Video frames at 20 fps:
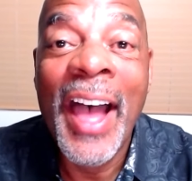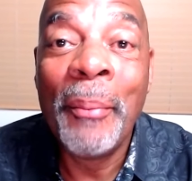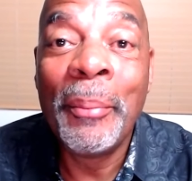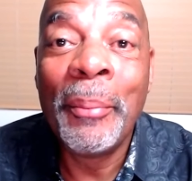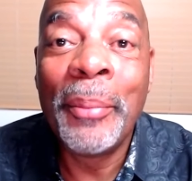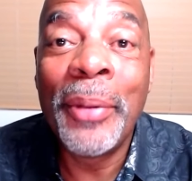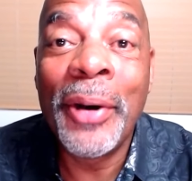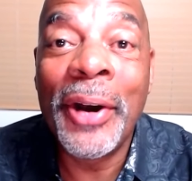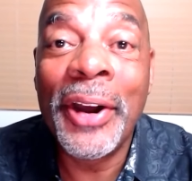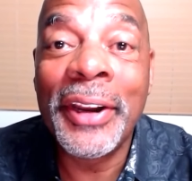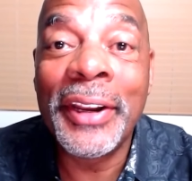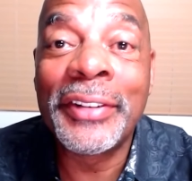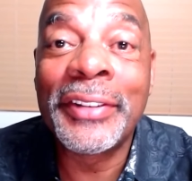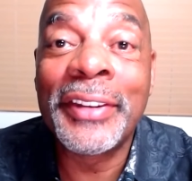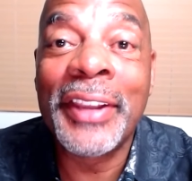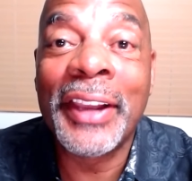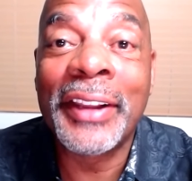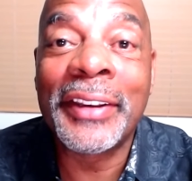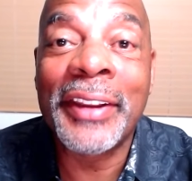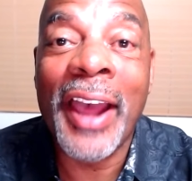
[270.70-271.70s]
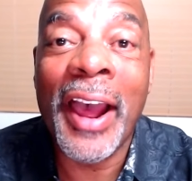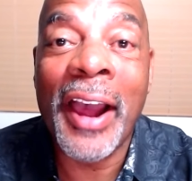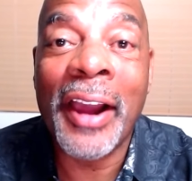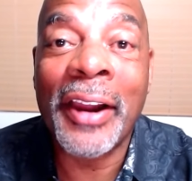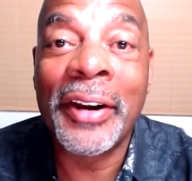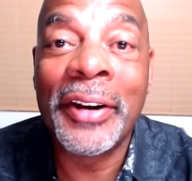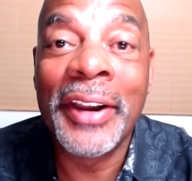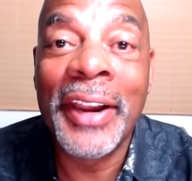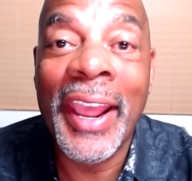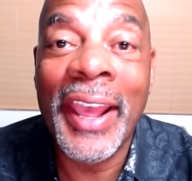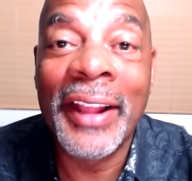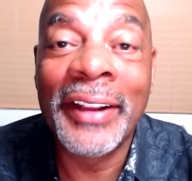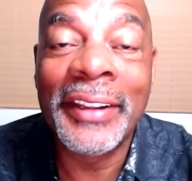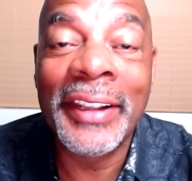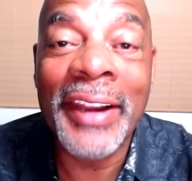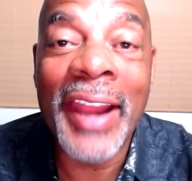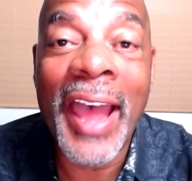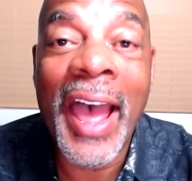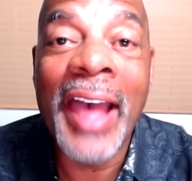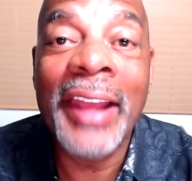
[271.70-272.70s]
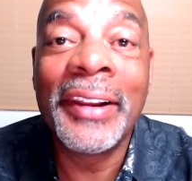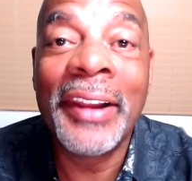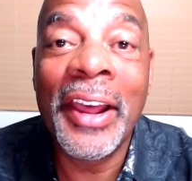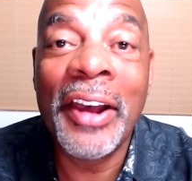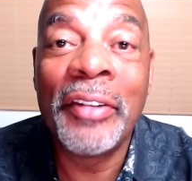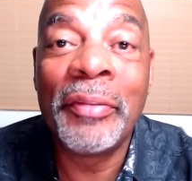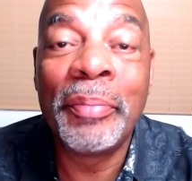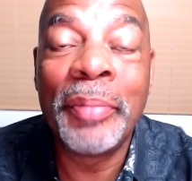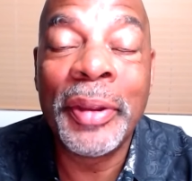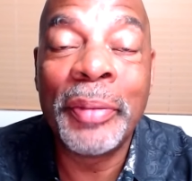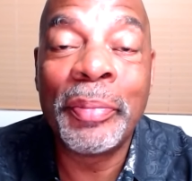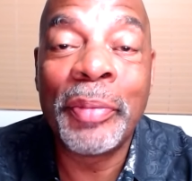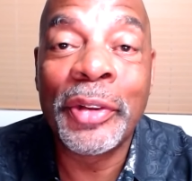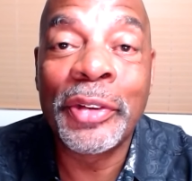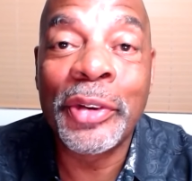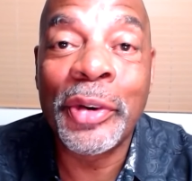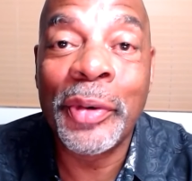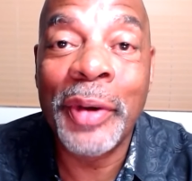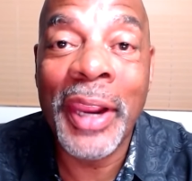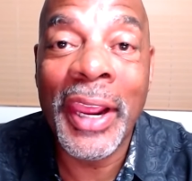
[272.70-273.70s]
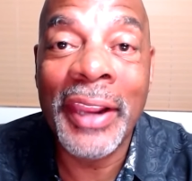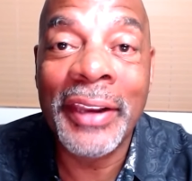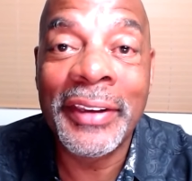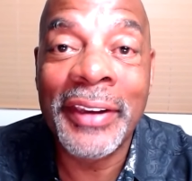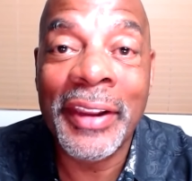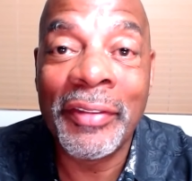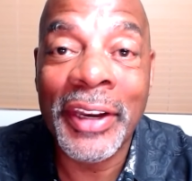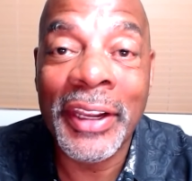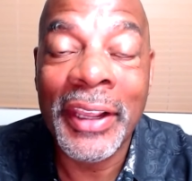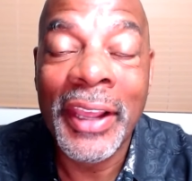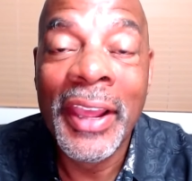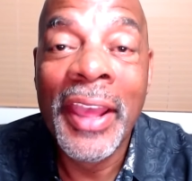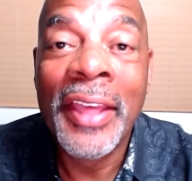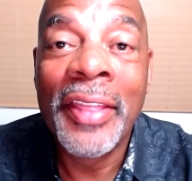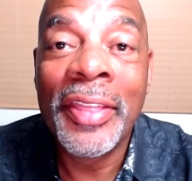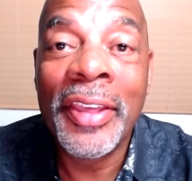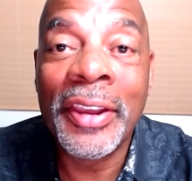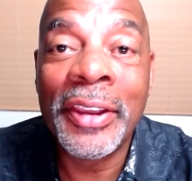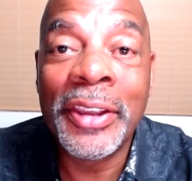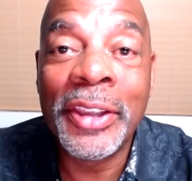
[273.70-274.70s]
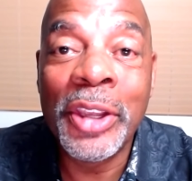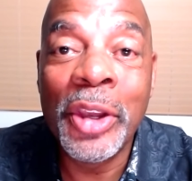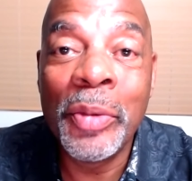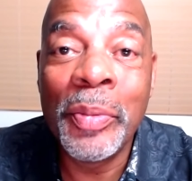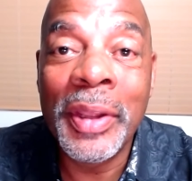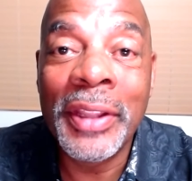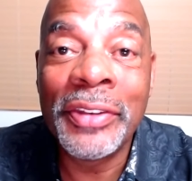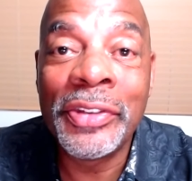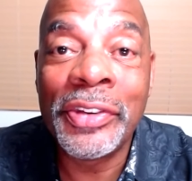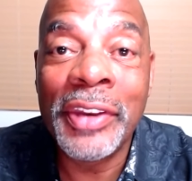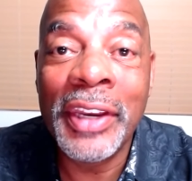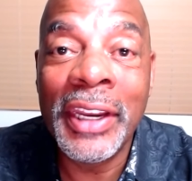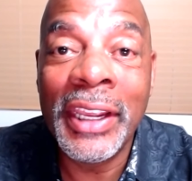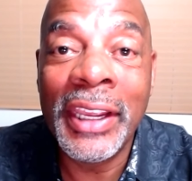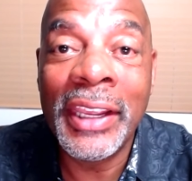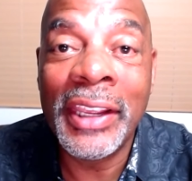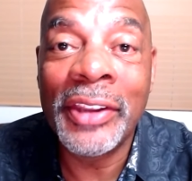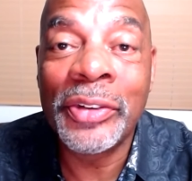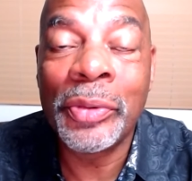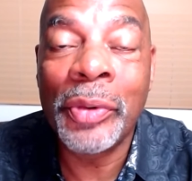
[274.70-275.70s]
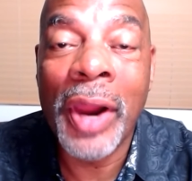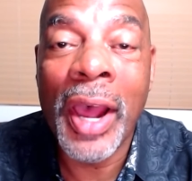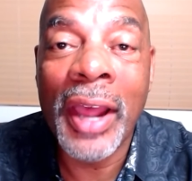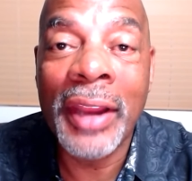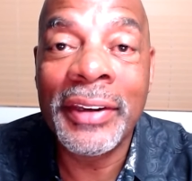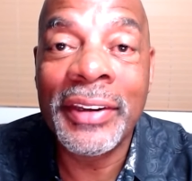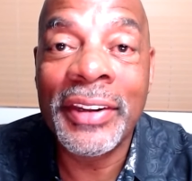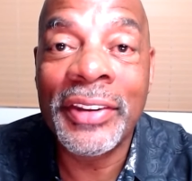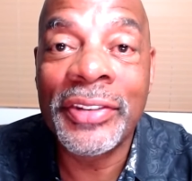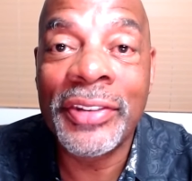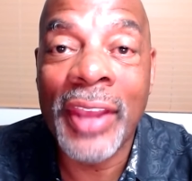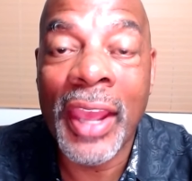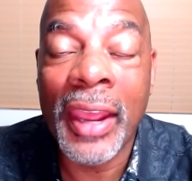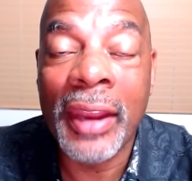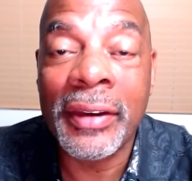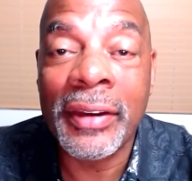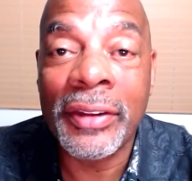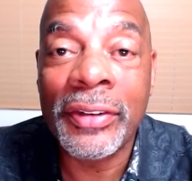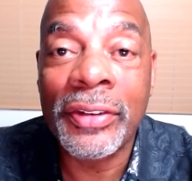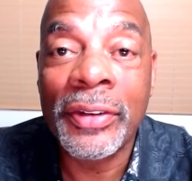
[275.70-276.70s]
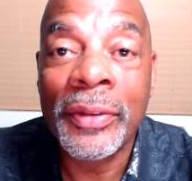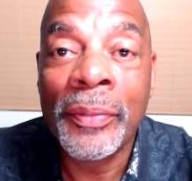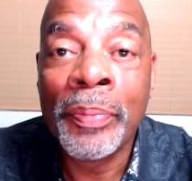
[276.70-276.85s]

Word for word: Boy, this TikToker nailed it. I love people's creativity. The Human Sneeze, Ron DeSantis.